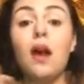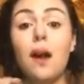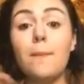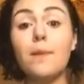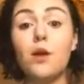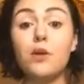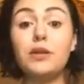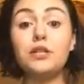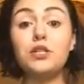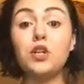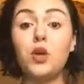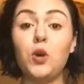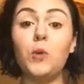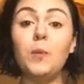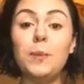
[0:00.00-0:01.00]
I'm going
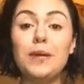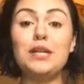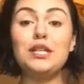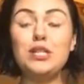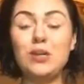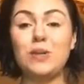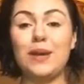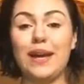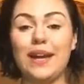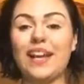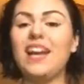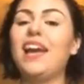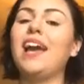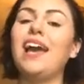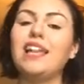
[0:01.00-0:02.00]
to be
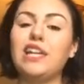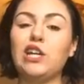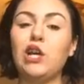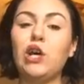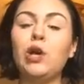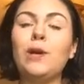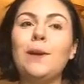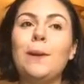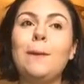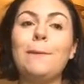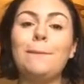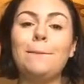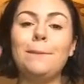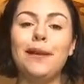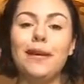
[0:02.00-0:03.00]
doing like
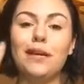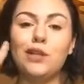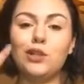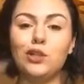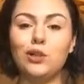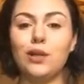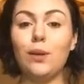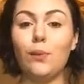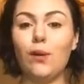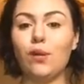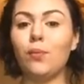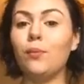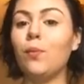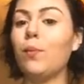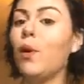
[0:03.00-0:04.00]
meet and greet
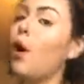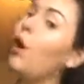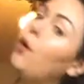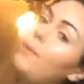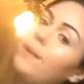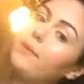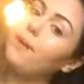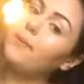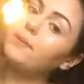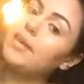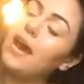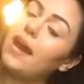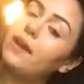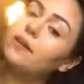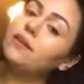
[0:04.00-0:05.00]
with all my
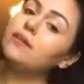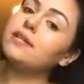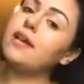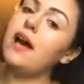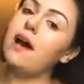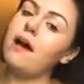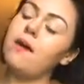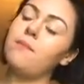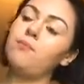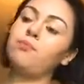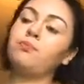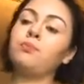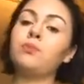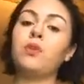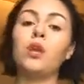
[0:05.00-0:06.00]
reptiles.
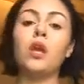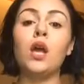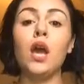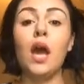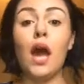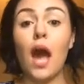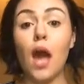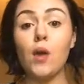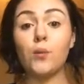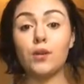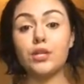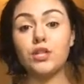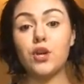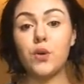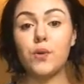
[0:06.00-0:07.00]
I
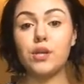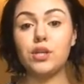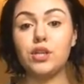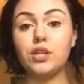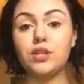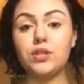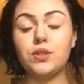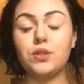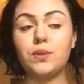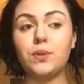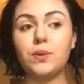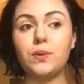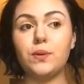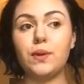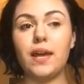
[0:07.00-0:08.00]
was going to
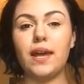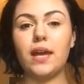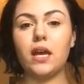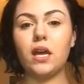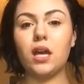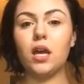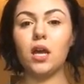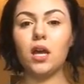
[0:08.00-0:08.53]
do like